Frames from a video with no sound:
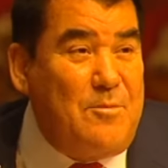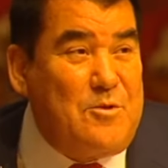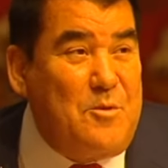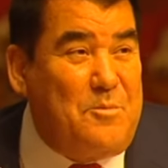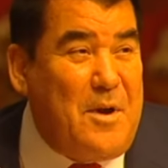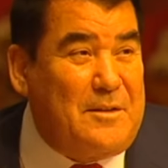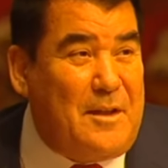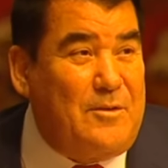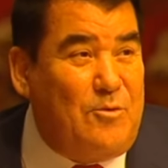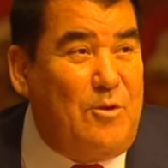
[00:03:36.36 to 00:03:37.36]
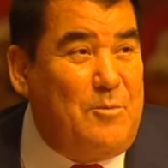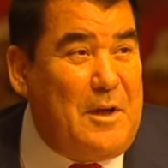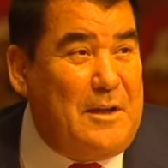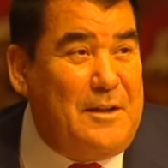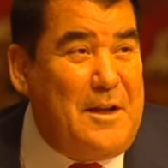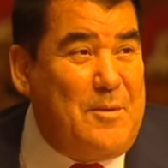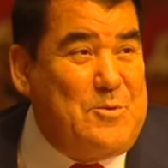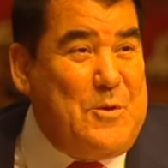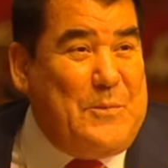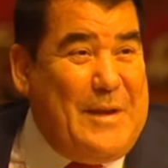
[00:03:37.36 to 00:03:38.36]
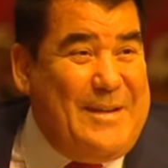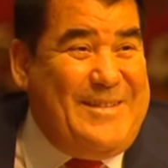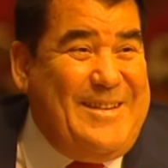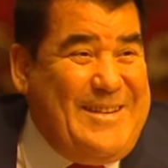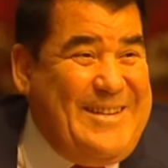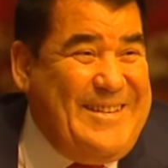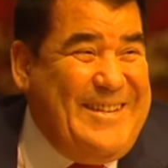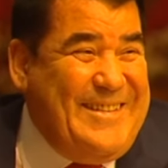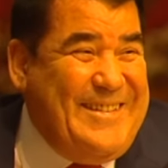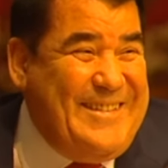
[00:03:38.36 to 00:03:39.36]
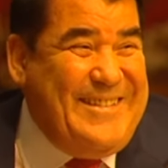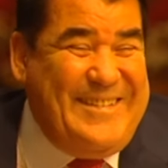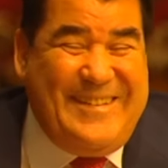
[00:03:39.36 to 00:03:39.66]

to see who can lavish the most praise upon the president.